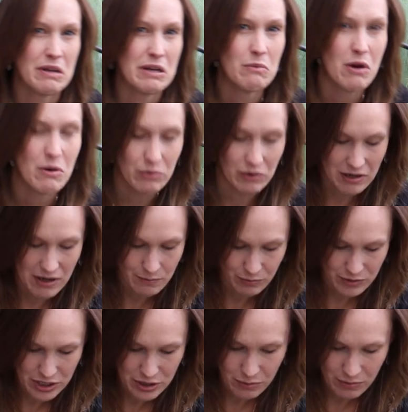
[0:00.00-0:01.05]
been what we're
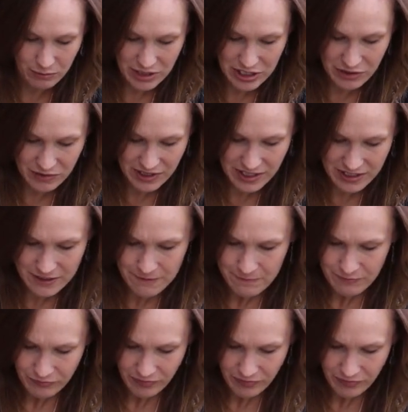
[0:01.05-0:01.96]
up to when we do this.